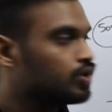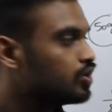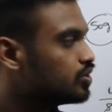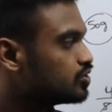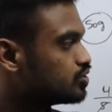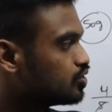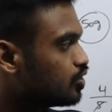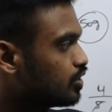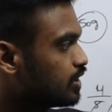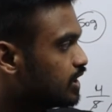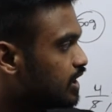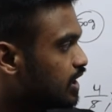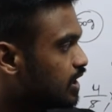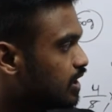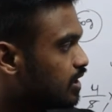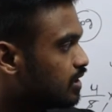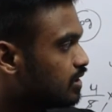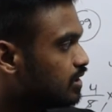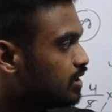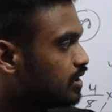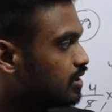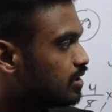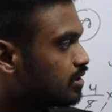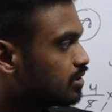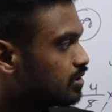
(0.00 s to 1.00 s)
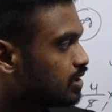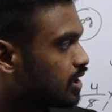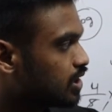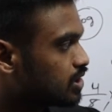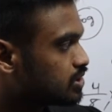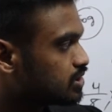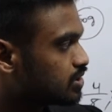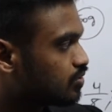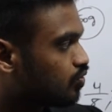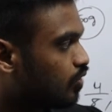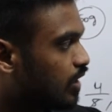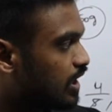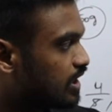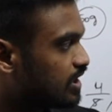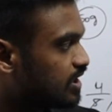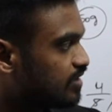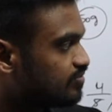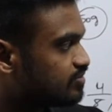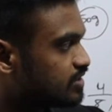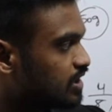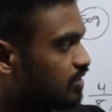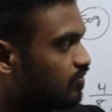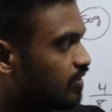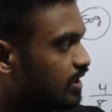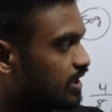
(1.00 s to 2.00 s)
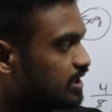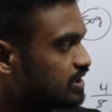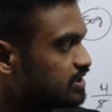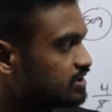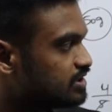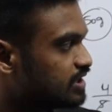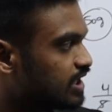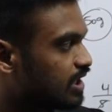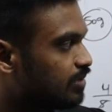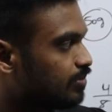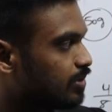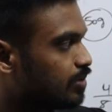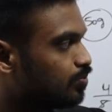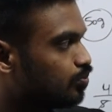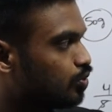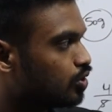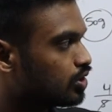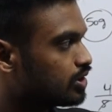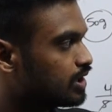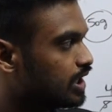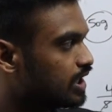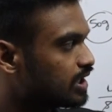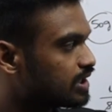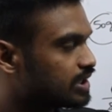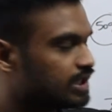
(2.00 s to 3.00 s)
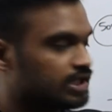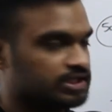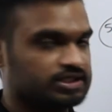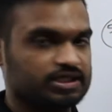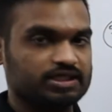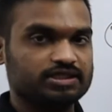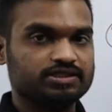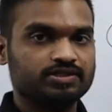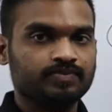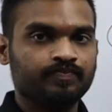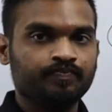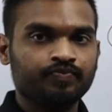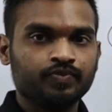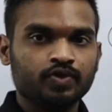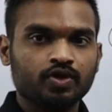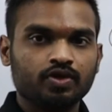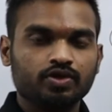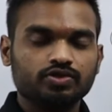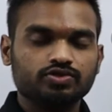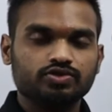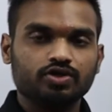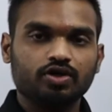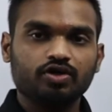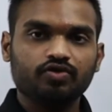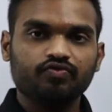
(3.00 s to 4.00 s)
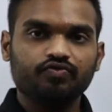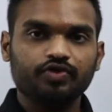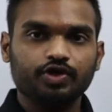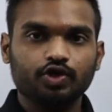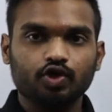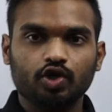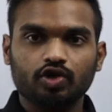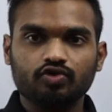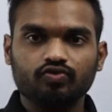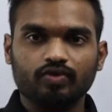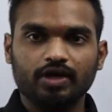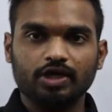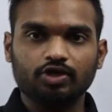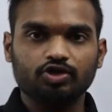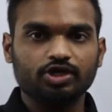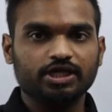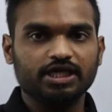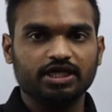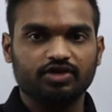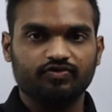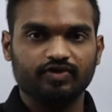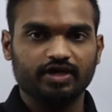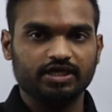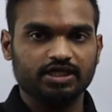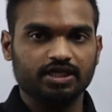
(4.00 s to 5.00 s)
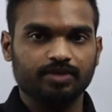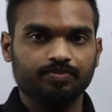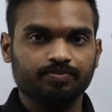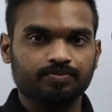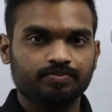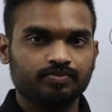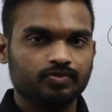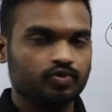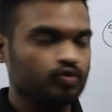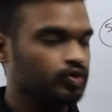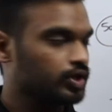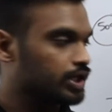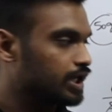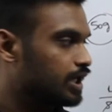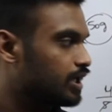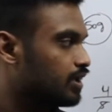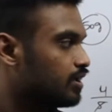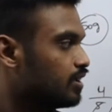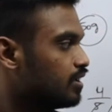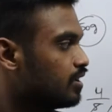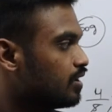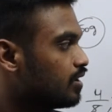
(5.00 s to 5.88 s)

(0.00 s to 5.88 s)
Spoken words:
So here the quantity of silver is same in both the cases. So we don't want to equate them. Okay.